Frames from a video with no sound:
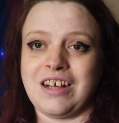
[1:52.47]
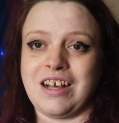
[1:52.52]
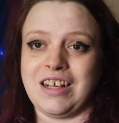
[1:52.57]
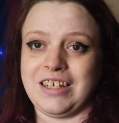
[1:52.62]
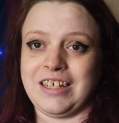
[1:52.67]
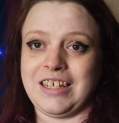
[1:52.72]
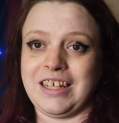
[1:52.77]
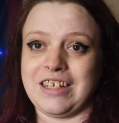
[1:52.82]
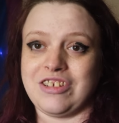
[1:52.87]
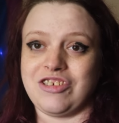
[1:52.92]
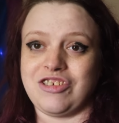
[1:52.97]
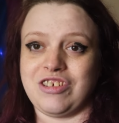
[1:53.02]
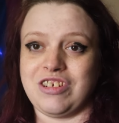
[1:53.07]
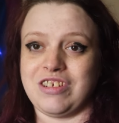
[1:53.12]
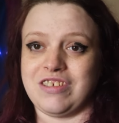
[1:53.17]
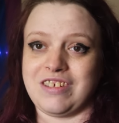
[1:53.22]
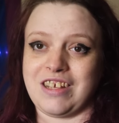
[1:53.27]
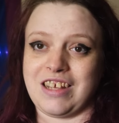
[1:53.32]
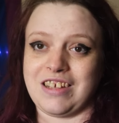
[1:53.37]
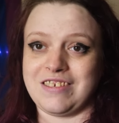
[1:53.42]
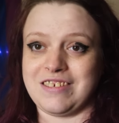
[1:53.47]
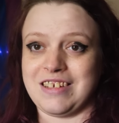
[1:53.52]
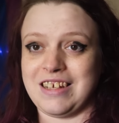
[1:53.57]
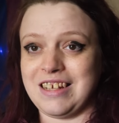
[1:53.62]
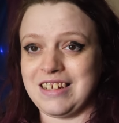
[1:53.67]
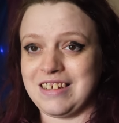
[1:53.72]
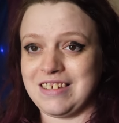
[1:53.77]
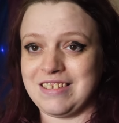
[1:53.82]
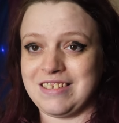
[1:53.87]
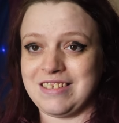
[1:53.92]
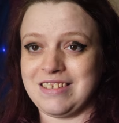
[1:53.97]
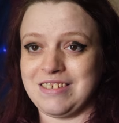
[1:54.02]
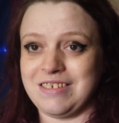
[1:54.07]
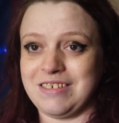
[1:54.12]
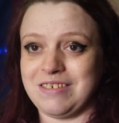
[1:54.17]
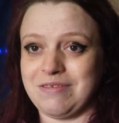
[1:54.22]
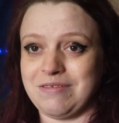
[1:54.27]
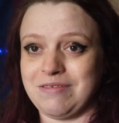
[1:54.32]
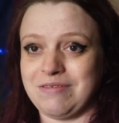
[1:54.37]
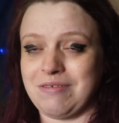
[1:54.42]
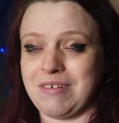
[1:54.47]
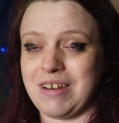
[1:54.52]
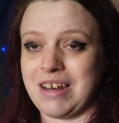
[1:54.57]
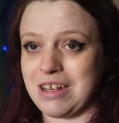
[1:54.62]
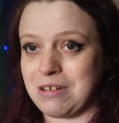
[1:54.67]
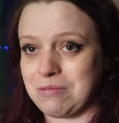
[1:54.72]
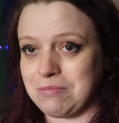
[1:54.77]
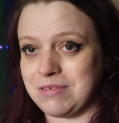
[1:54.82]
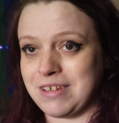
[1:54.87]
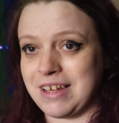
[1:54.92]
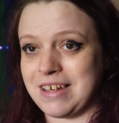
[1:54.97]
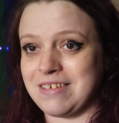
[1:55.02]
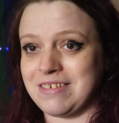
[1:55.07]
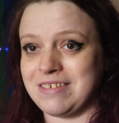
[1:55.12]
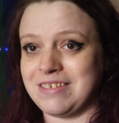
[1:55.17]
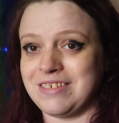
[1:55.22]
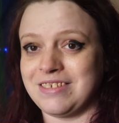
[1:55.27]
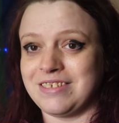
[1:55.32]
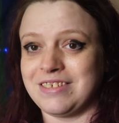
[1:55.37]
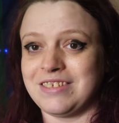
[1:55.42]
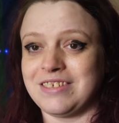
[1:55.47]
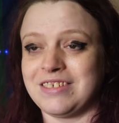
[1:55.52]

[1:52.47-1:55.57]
I can get GTA 6 when it comes out.